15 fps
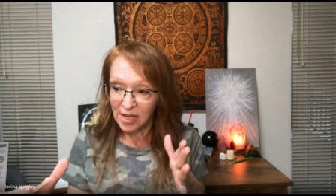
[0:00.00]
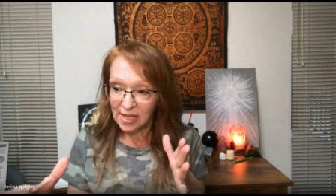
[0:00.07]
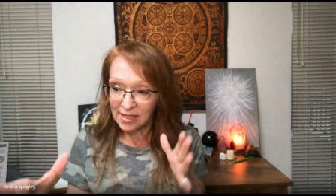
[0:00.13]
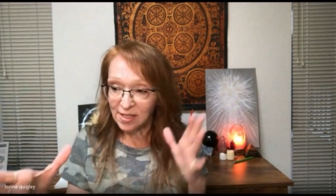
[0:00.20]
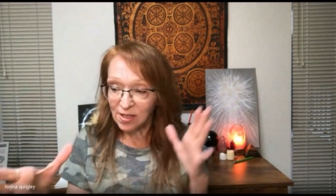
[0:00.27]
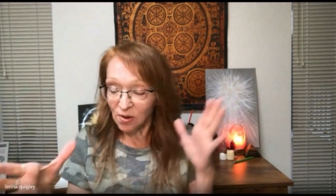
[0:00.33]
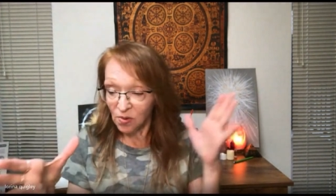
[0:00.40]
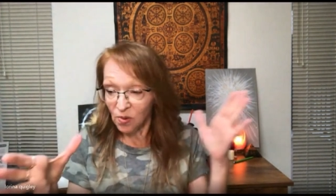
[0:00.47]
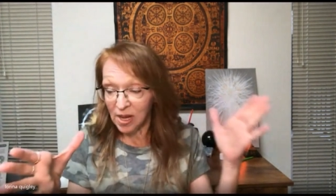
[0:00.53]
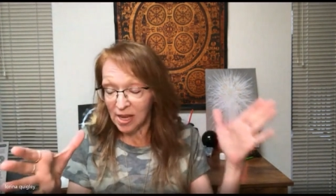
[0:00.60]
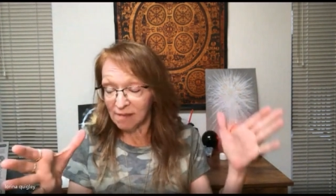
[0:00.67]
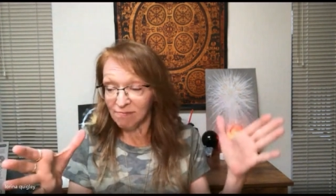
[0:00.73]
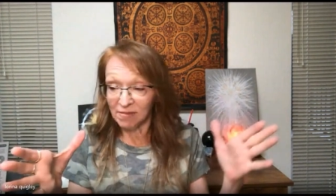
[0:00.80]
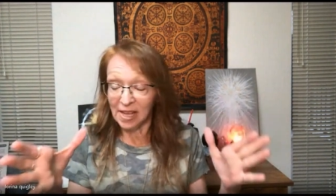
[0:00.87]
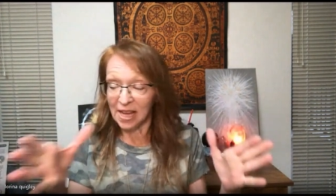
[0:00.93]
so
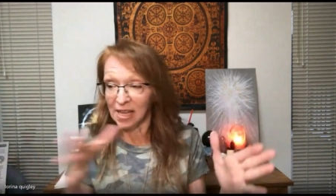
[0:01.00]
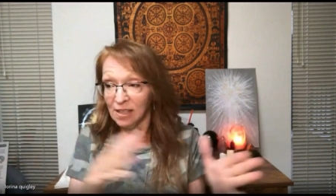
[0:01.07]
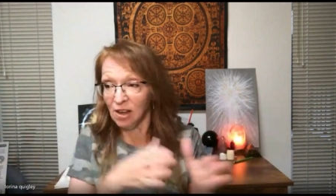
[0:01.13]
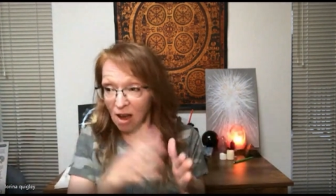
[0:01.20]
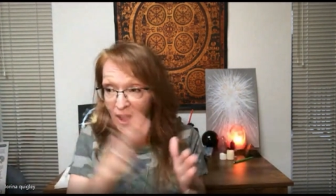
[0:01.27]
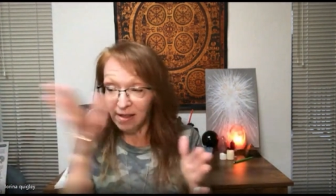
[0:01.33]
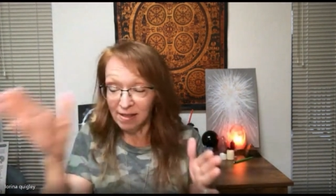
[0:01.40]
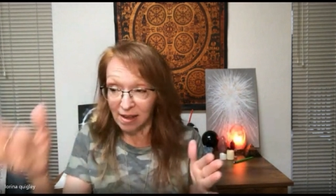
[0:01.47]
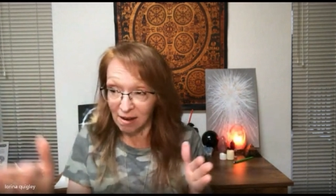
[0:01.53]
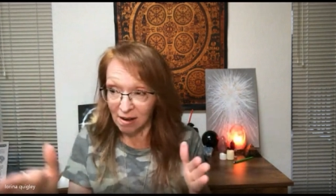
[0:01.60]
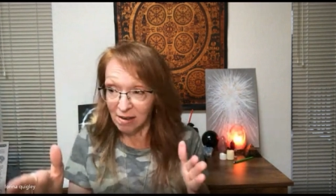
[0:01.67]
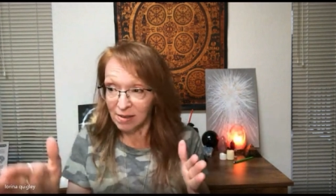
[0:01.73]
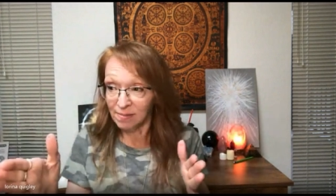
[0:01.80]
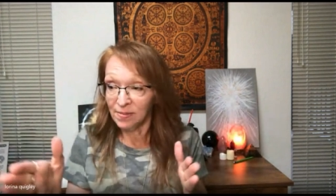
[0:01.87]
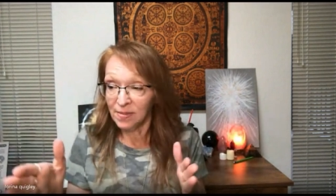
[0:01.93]
it got
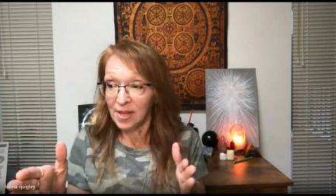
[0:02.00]
there